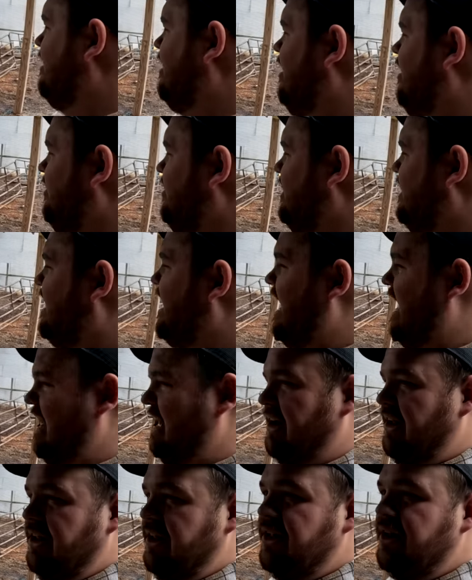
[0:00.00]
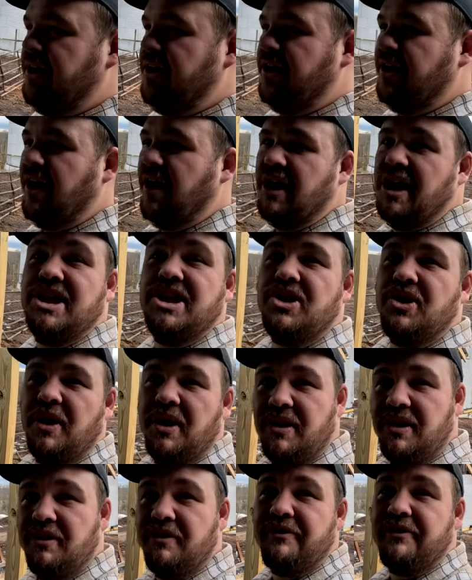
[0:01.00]
All the cattle are
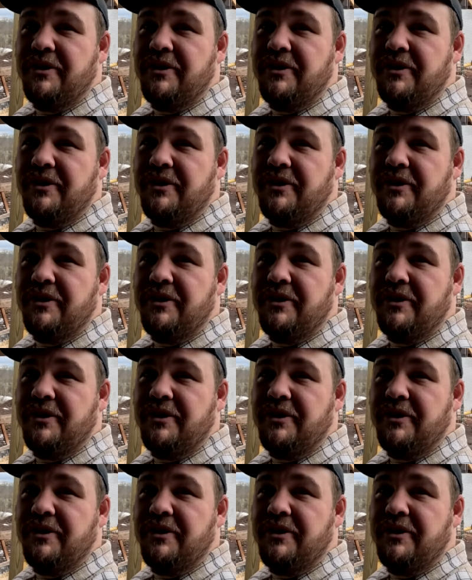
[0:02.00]
enjoying their